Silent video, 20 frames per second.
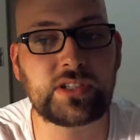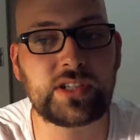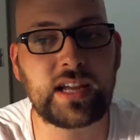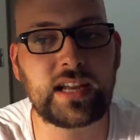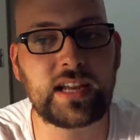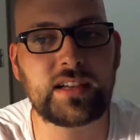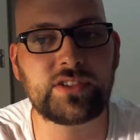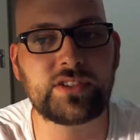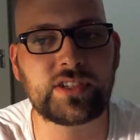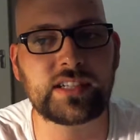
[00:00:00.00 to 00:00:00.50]

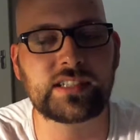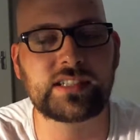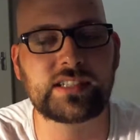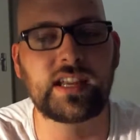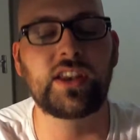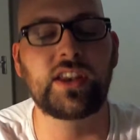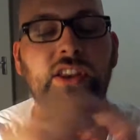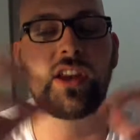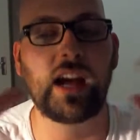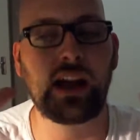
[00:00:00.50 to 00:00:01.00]
challenging is I
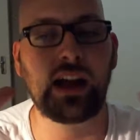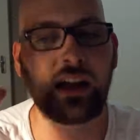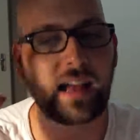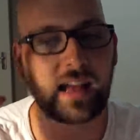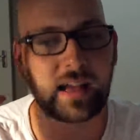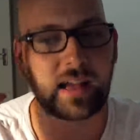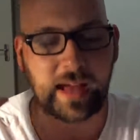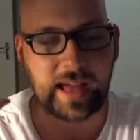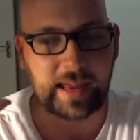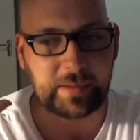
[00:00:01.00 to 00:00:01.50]

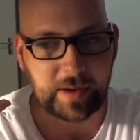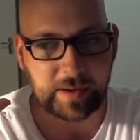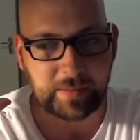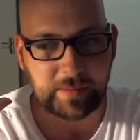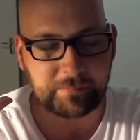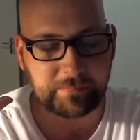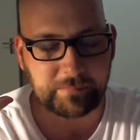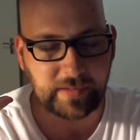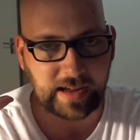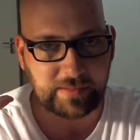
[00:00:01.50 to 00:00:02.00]
had
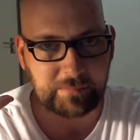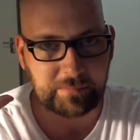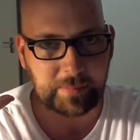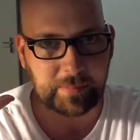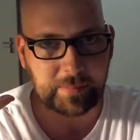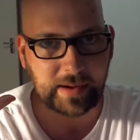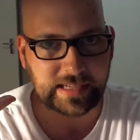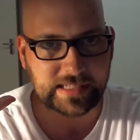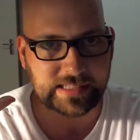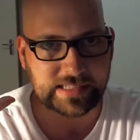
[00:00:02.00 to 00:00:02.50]
my
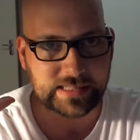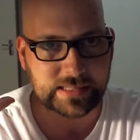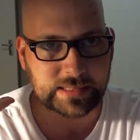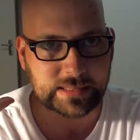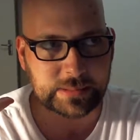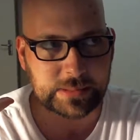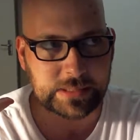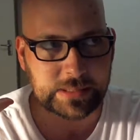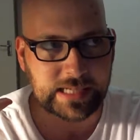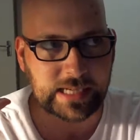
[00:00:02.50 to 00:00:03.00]
mind
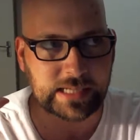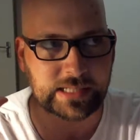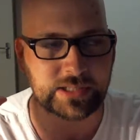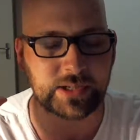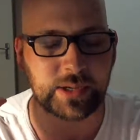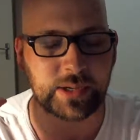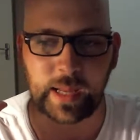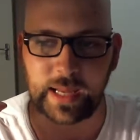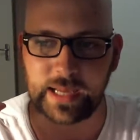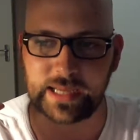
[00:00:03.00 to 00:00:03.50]
set
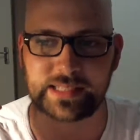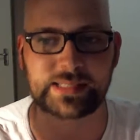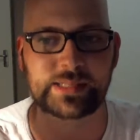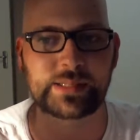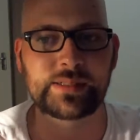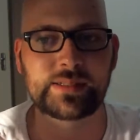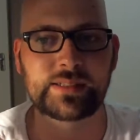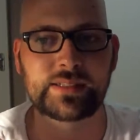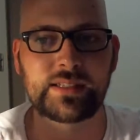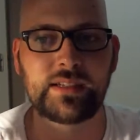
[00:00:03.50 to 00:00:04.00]
on
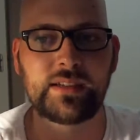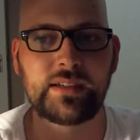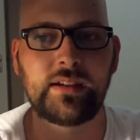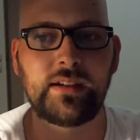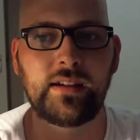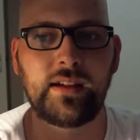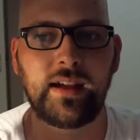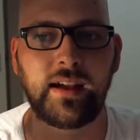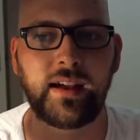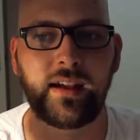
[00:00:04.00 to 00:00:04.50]
hexes.
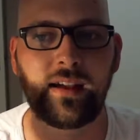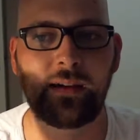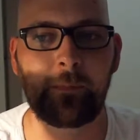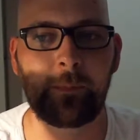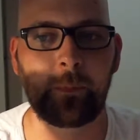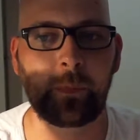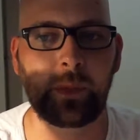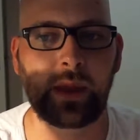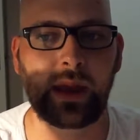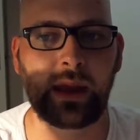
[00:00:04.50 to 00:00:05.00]

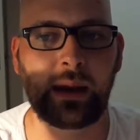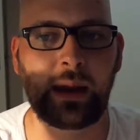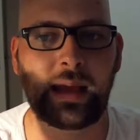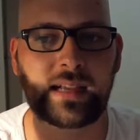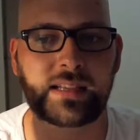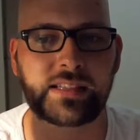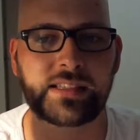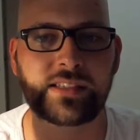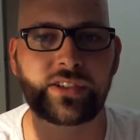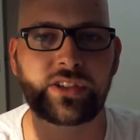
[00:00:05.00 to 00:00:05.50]
And
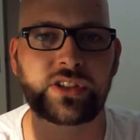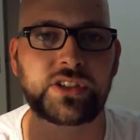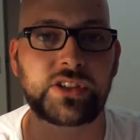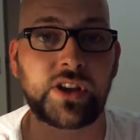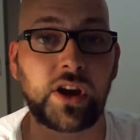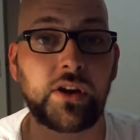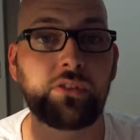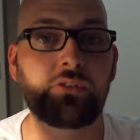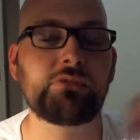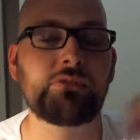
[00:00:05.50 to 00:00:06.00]
hexes just
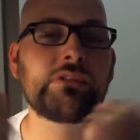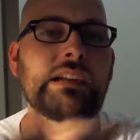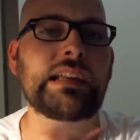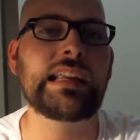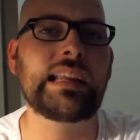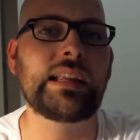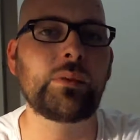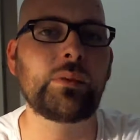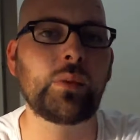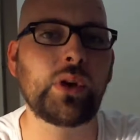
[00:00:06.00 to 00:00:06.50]
don't
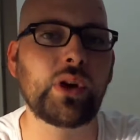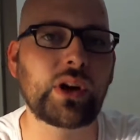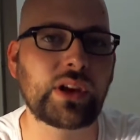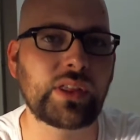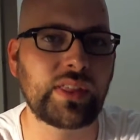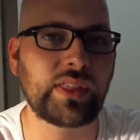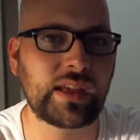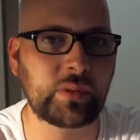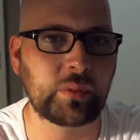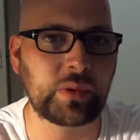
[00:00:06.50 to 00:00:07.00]
really work
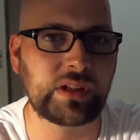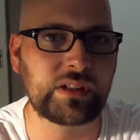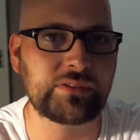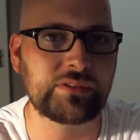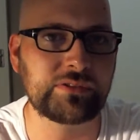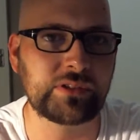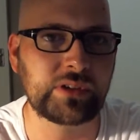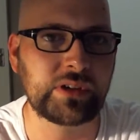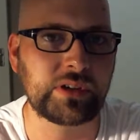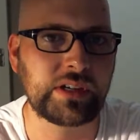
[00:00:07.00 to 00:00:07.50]
that well
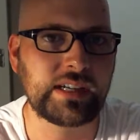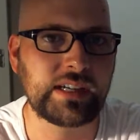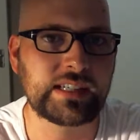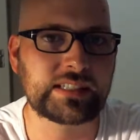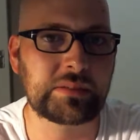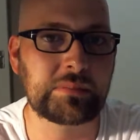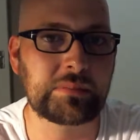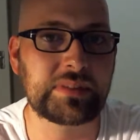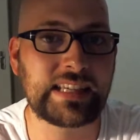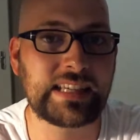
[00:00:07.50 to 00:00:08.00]
for
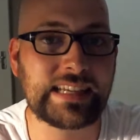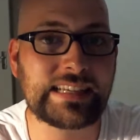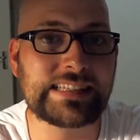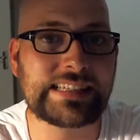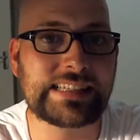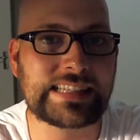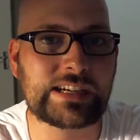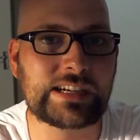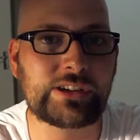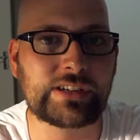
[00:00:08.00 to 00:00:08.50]
some of the
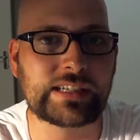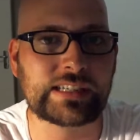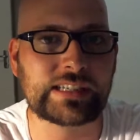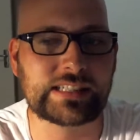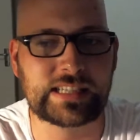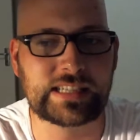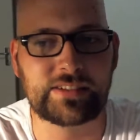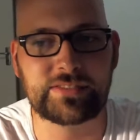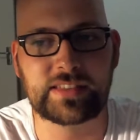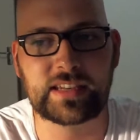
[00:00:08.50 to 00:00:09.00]
interior
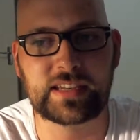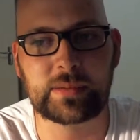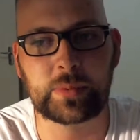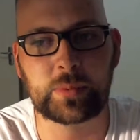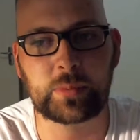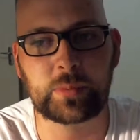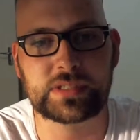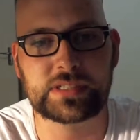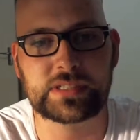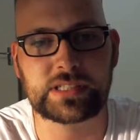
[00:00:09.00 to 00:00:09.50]
stuff that I've
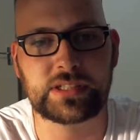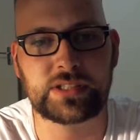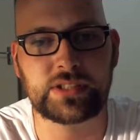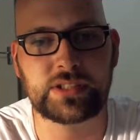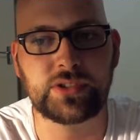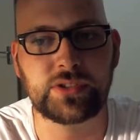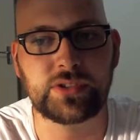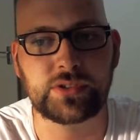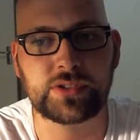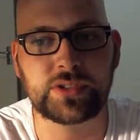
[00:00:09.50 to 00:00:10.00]
been wanting to
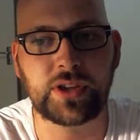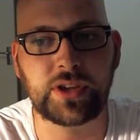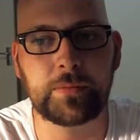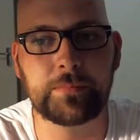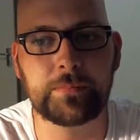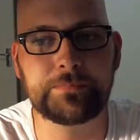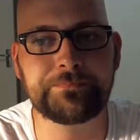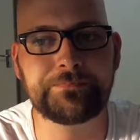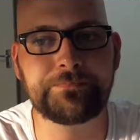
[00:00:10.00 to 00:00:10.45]
do. So